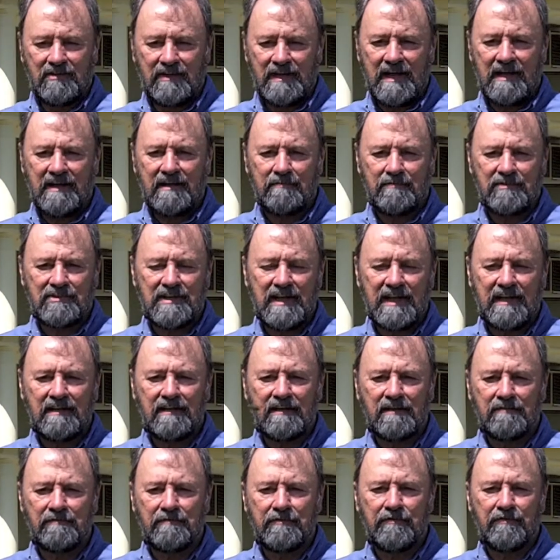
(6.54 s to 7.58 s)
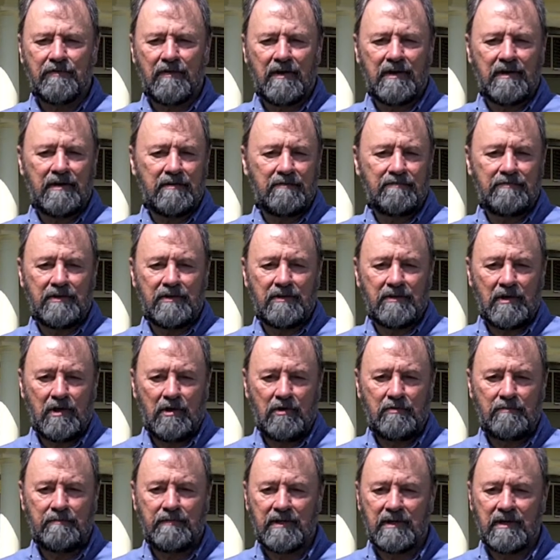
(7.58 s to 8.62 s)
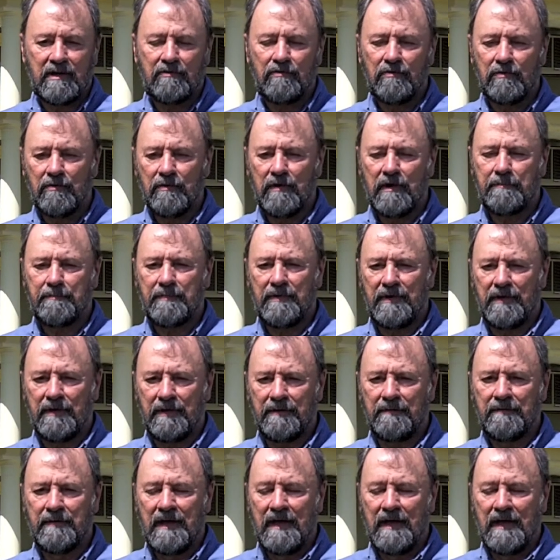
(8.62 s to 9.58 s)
Today I'm standing in front of the home that I grew up in.